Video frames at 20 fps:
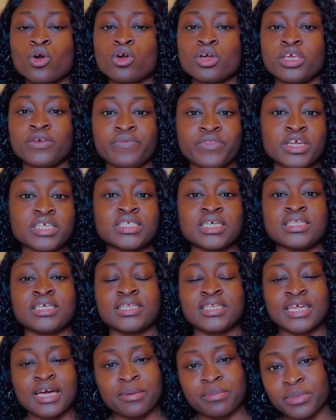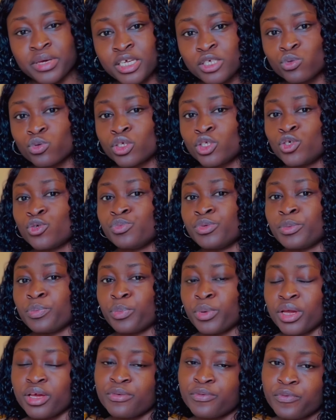if there's any damage, what you'll be
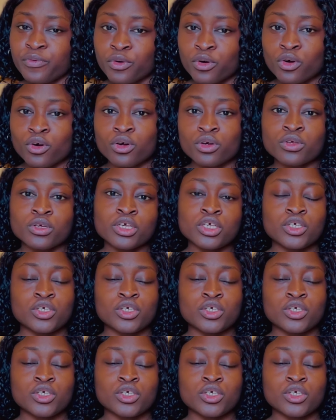paying for,